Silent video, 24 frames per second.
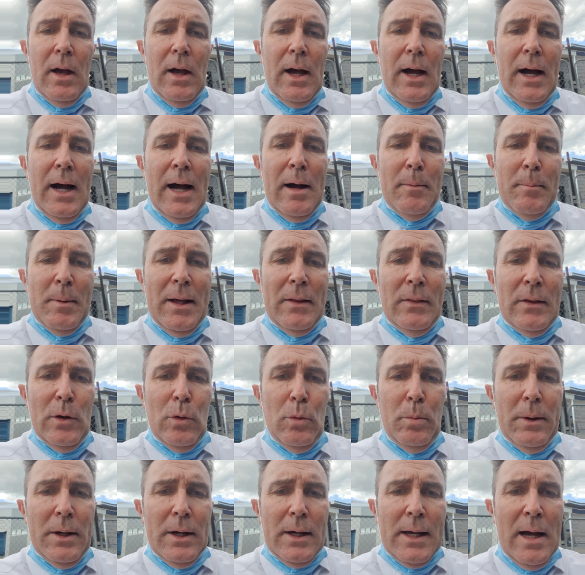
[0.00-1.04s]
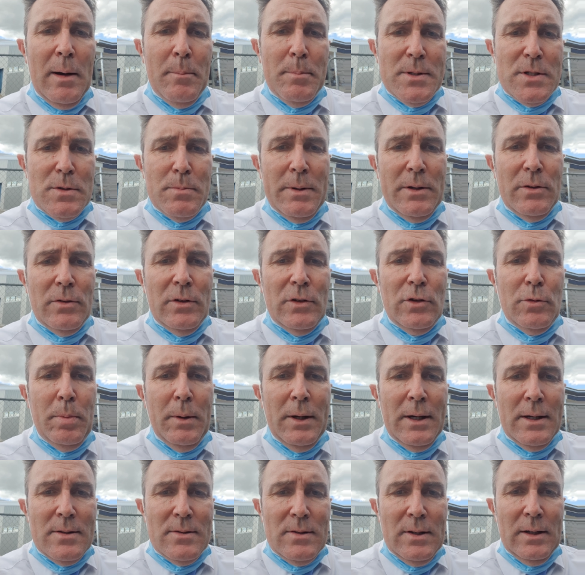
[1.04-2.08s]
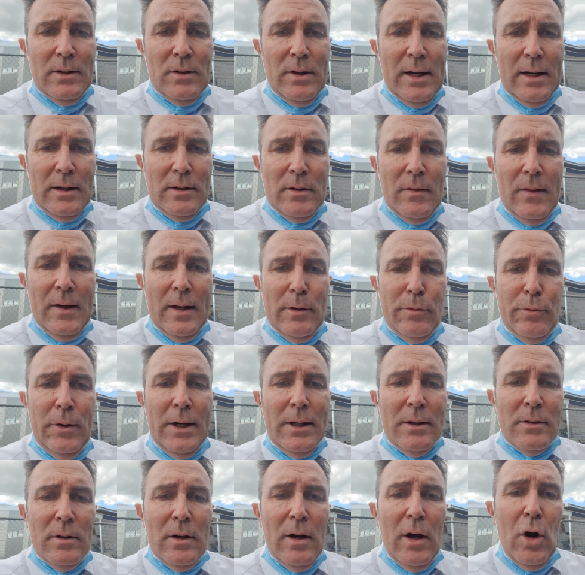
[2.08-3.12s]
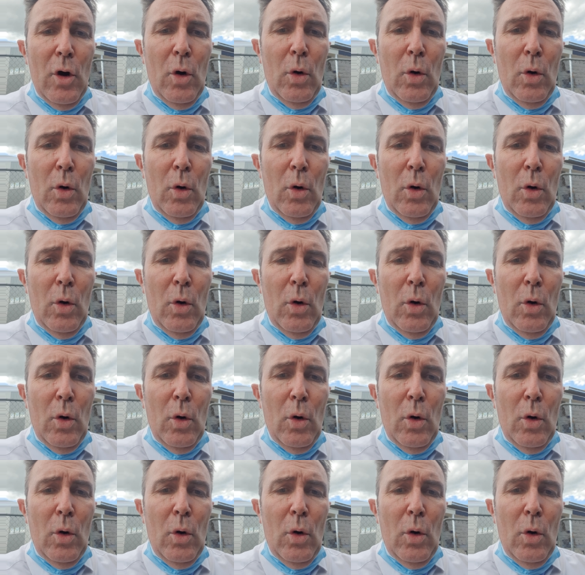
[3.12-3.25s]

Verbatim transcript: Um, and there will be a compass message being sent out to that effect